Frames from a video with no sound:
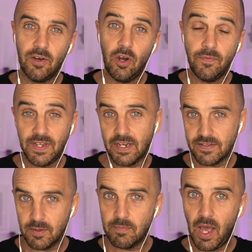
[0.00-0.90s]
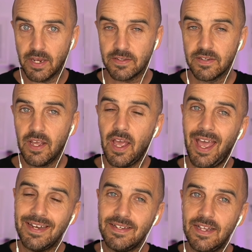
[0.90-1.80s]
of dates in mind.
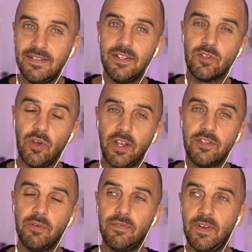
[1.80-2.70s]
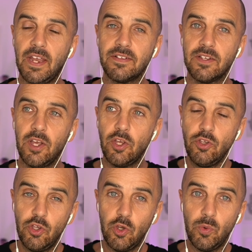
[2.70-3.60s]
And this is going to affect
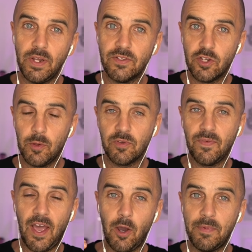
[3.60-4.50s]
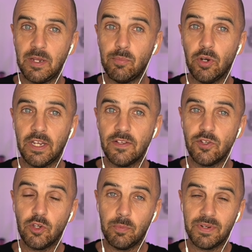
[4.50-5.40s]
you in terms of how many bookings
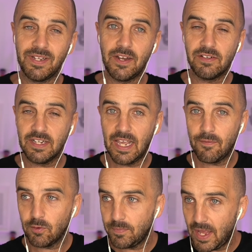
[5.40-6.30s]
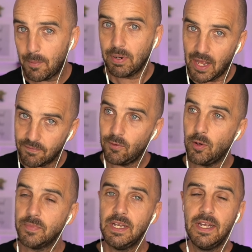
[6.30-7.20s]
you can potentially get from that
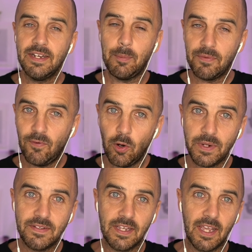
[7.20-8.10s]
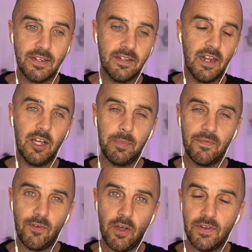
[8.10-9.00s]
platform. Now, before we dig in a little bit
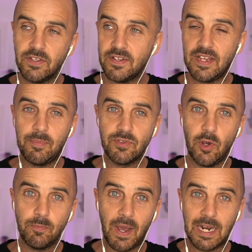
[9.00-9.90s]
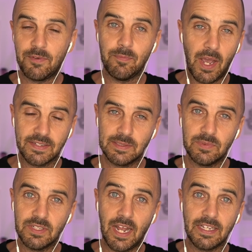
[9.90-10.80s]
further to this episode, my name is Mark
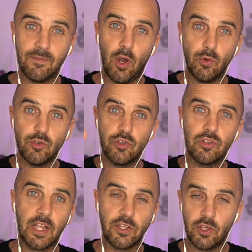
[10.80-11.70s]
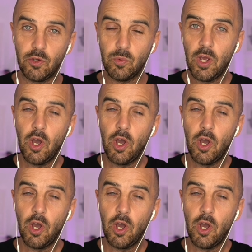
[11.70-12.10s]
Simpson. I give hosts just like you